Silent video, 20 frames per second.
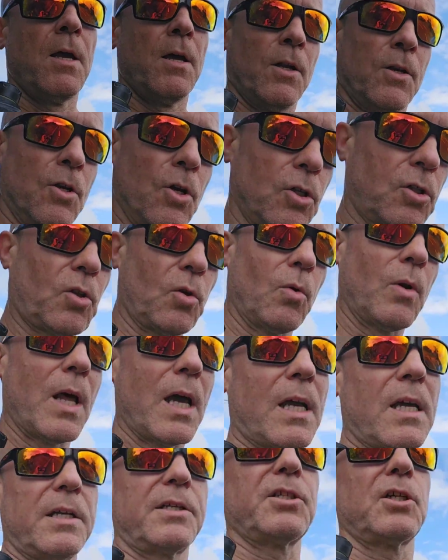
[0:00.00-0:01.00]
Not do
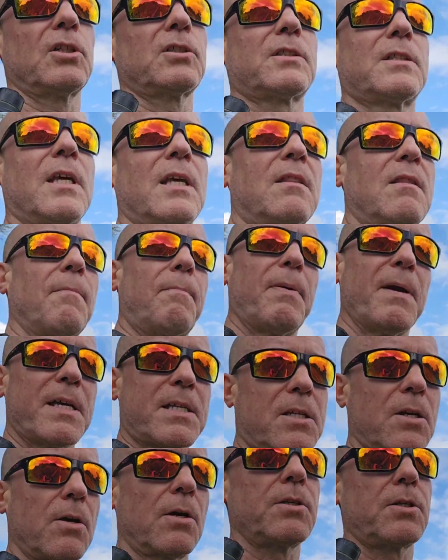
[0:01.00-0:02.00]
like I just did. The
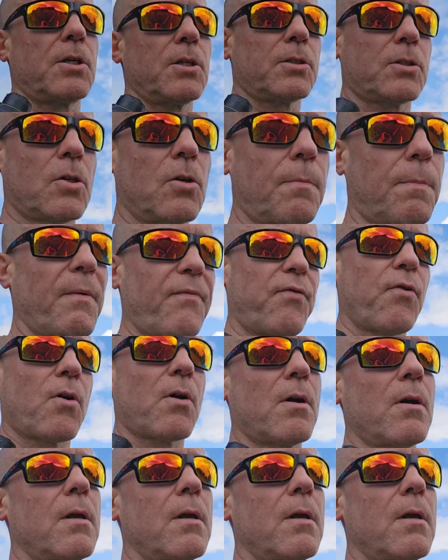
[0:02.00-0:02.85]
picture I just took before.